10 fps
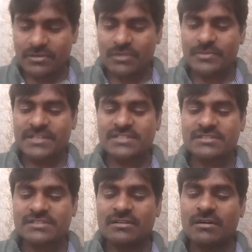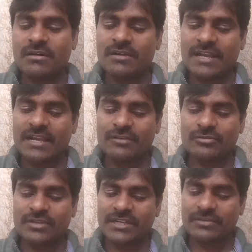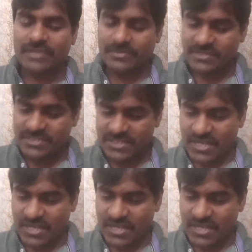non-metals are electronegative elements